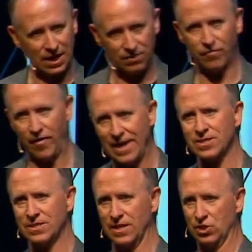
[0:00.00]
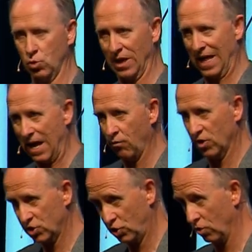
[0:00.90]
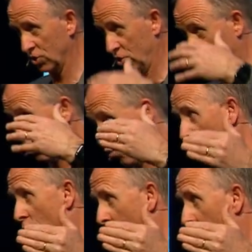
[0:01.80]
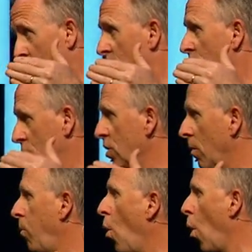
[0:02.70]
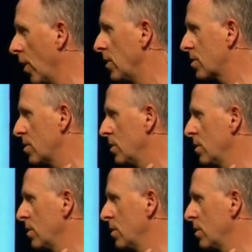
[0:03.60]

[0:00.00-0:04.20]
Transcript: invest in, to allow this church to grow to the point